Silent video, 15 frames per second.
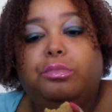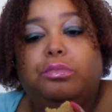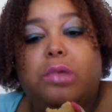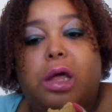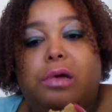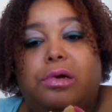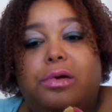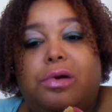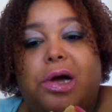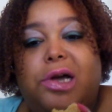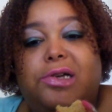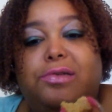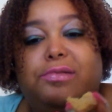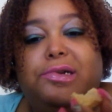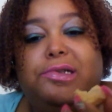I don't know why I
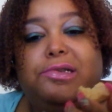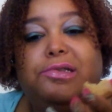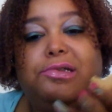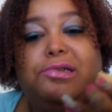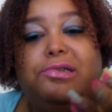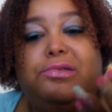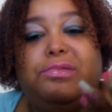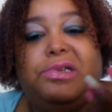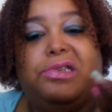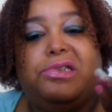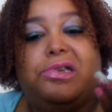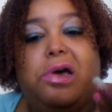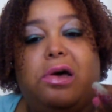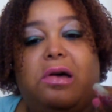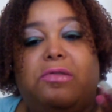expected this to be
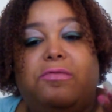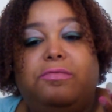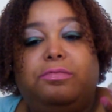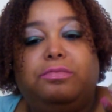soft.